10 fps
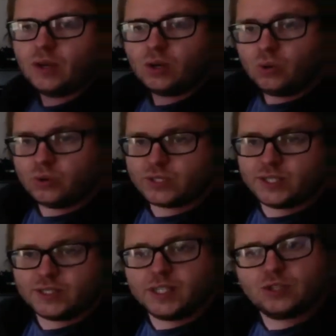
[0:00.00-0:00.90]
Cool, it's a
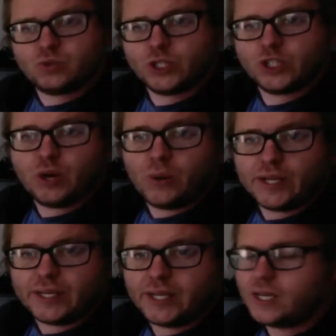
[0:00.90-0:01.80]
Nintendo Switch
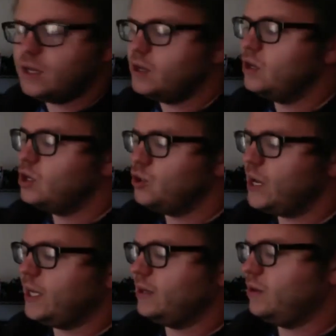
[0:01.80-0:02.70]
OLED.
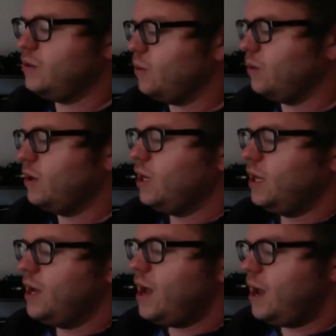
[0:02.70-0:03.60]
Great, cool.
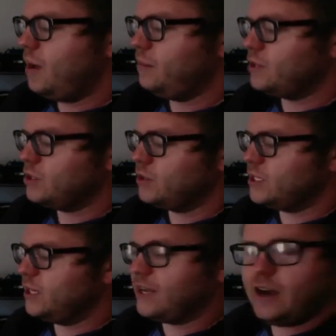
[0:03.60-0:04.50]
So
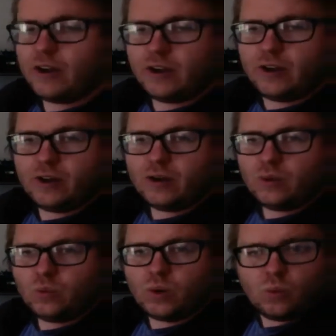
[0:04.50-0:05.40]
instead of carrier,
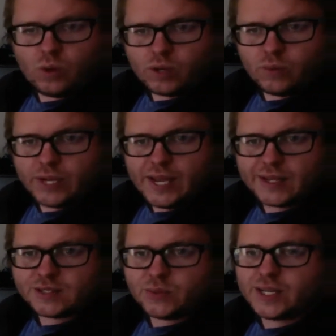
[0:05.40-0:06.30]
what can we
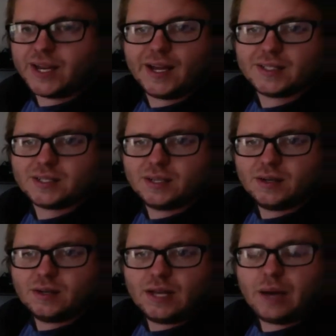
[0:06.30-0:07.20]
ask? We can ask,
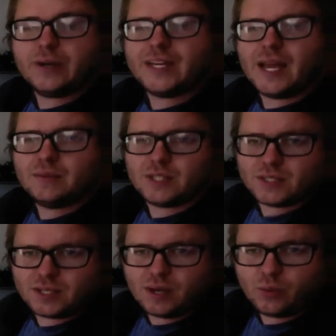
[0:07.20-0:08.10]
how many games
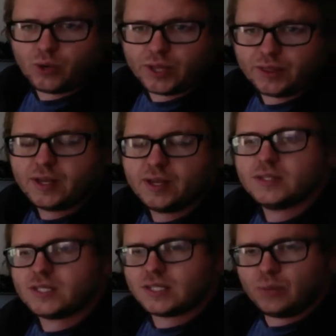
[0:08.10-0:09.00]
does it come with?
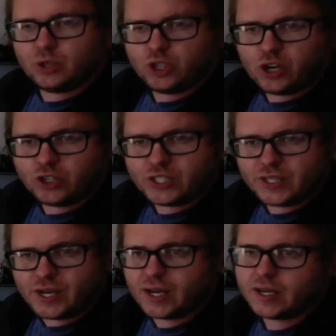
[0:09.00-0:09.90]
Does it come with a charging
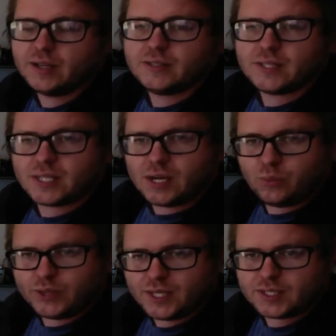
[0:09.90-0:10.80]
dock? Does it come
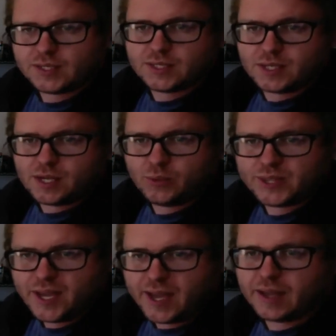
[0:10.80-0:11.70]
with this? Does it come
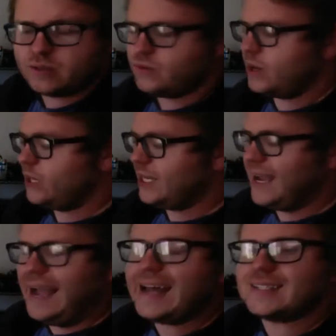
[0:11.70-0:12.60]
with that? Right? We can
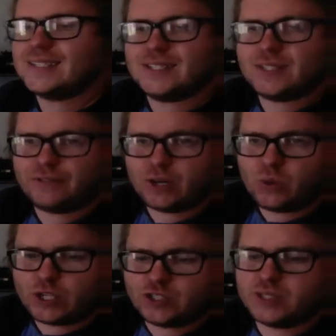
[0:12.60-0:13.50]
ask these different
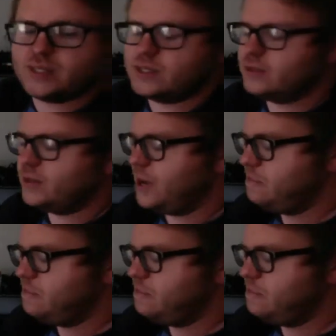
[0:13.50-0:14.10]
questions, okay?